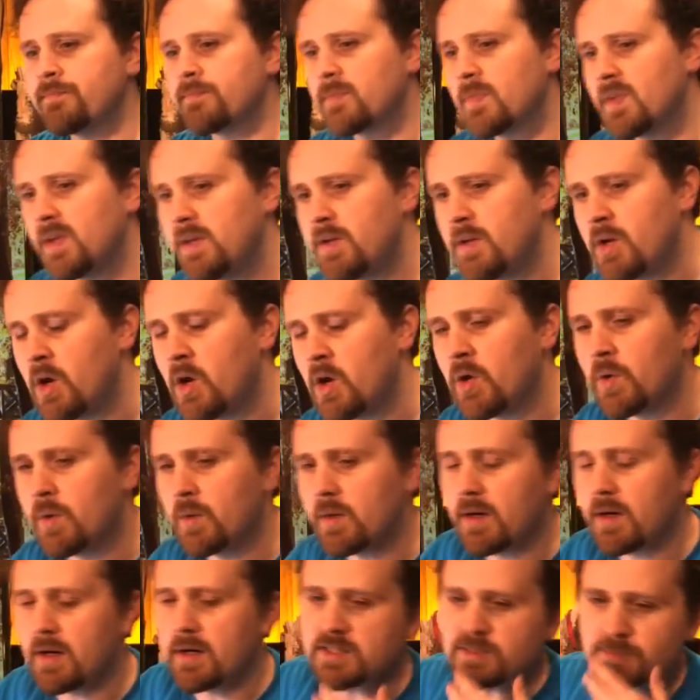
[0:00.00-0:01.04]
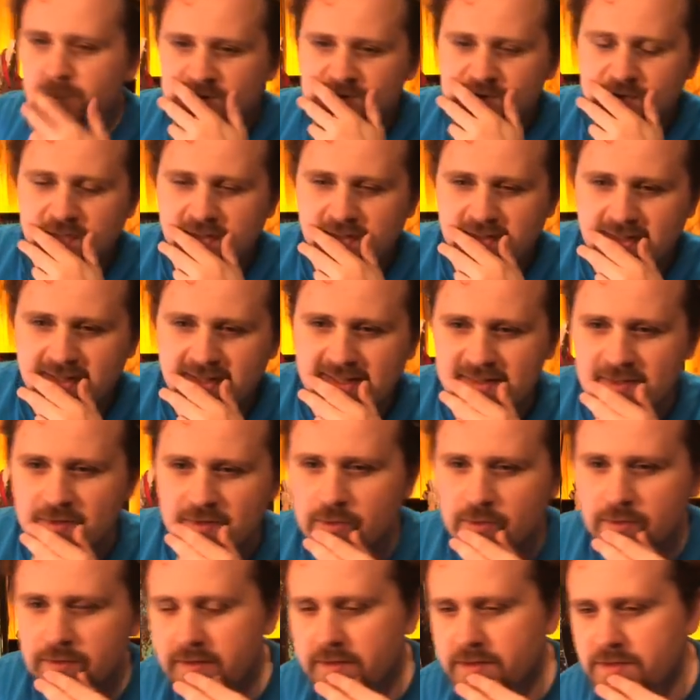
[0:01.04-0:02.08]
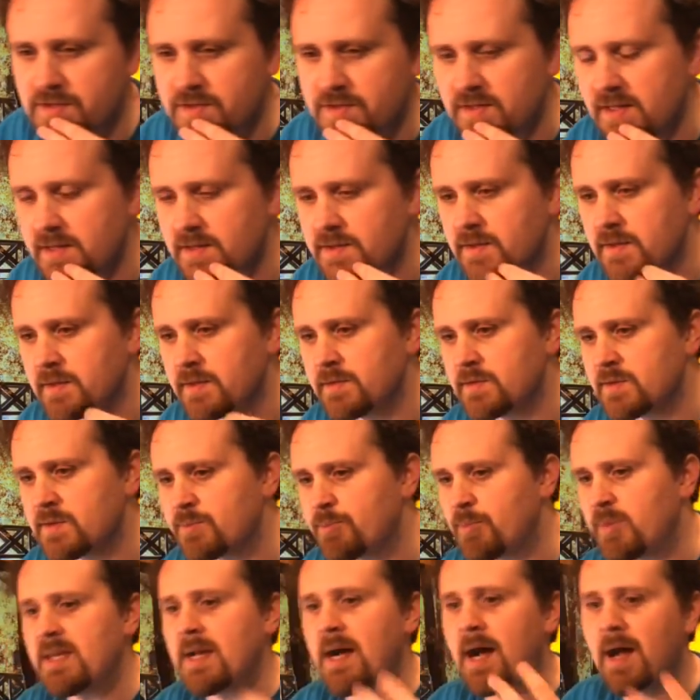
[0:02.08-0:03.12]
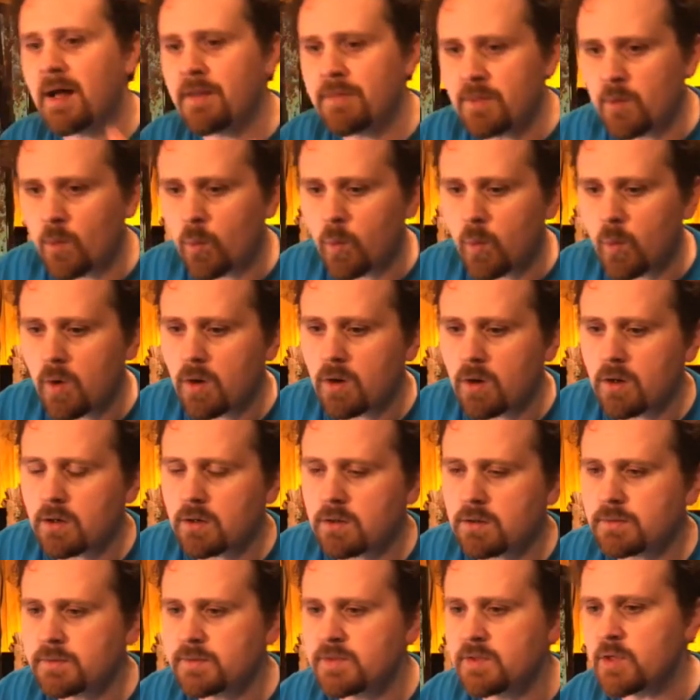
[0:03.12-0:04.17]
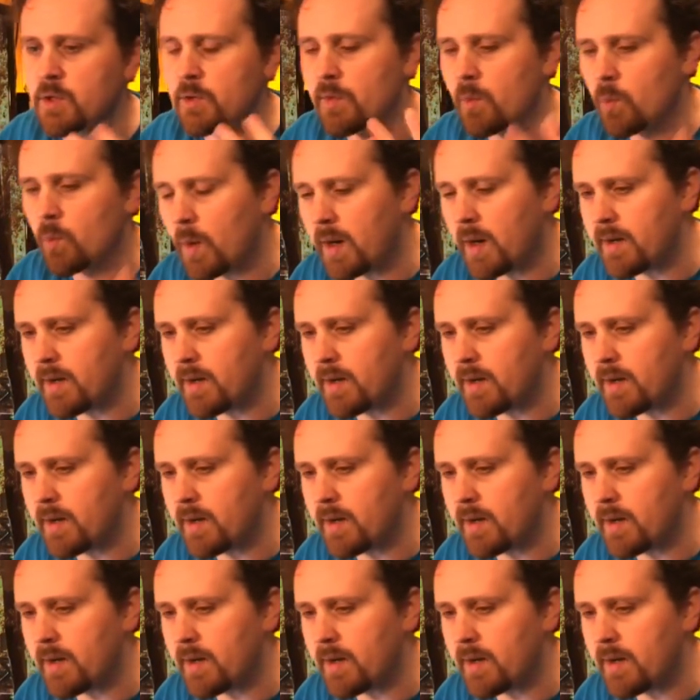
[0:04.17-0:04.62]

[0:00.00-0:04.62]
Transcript: you know, uh, especially like the earlier seasons, Beyond the Wall, you know, the White